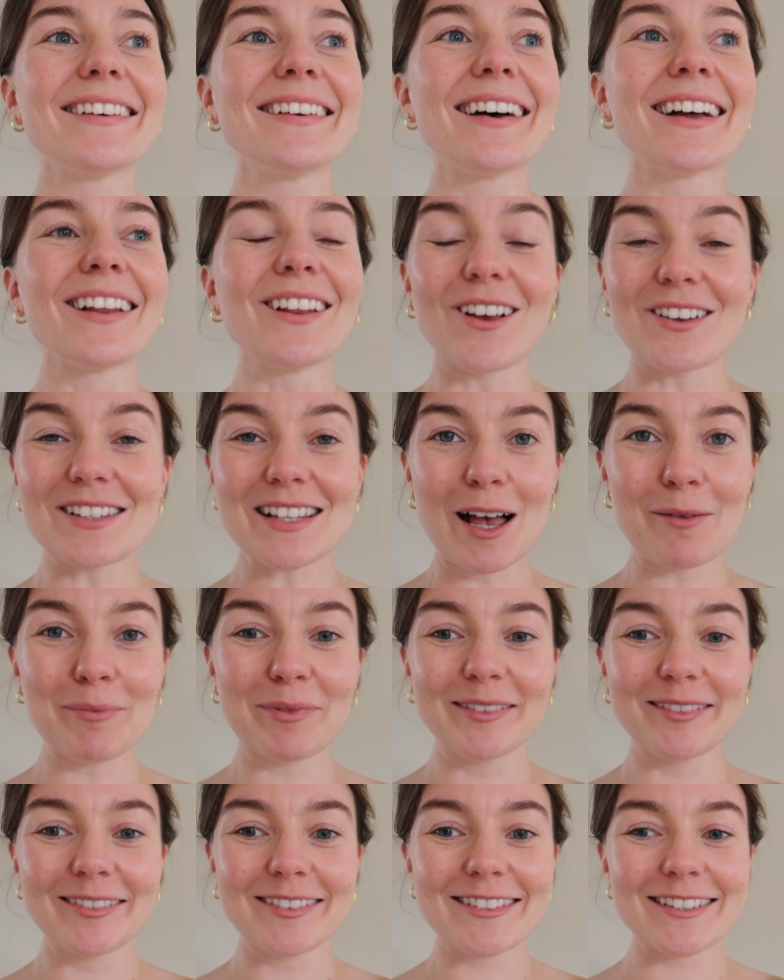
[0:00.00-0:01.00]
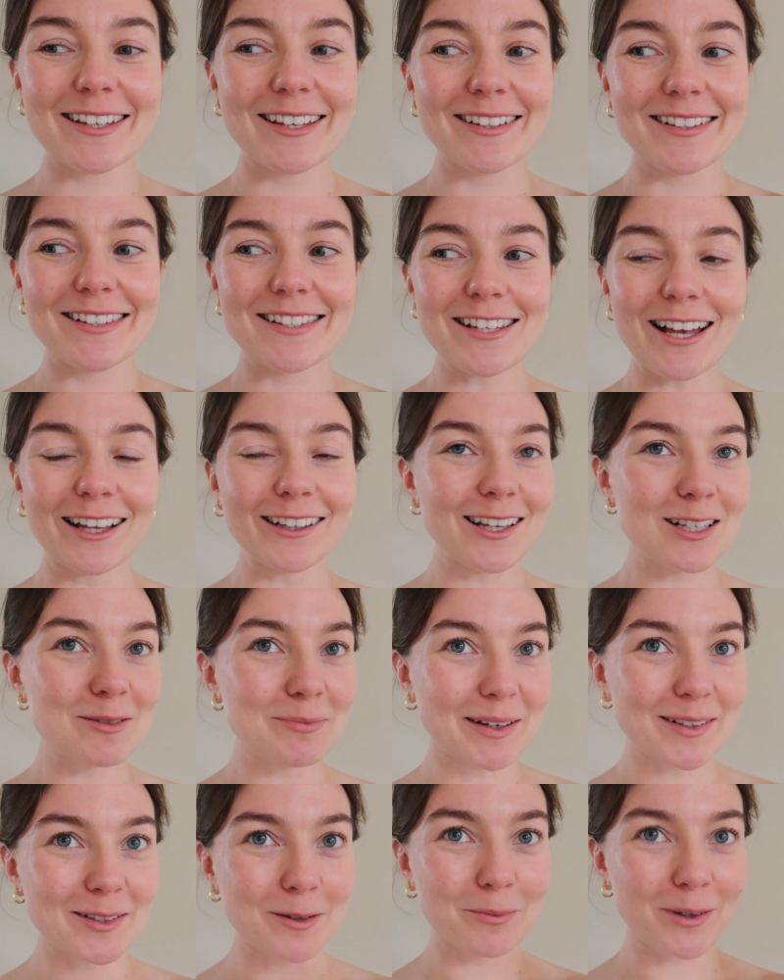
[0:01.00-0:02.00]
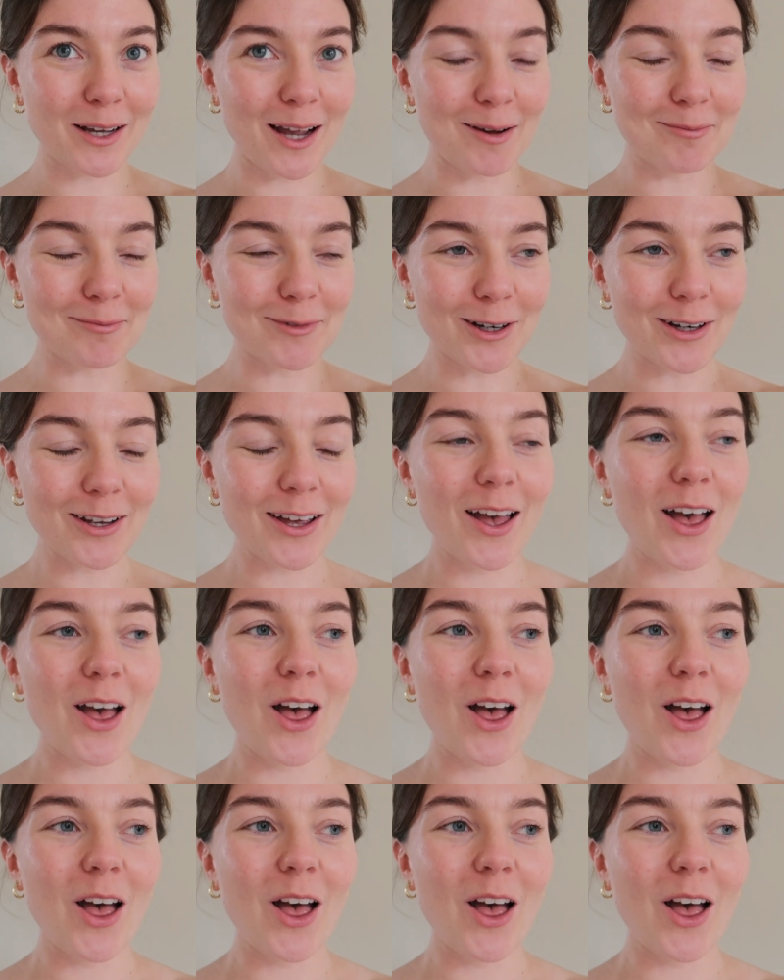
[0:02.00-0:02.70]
A lot has happened since I last picked up the camera.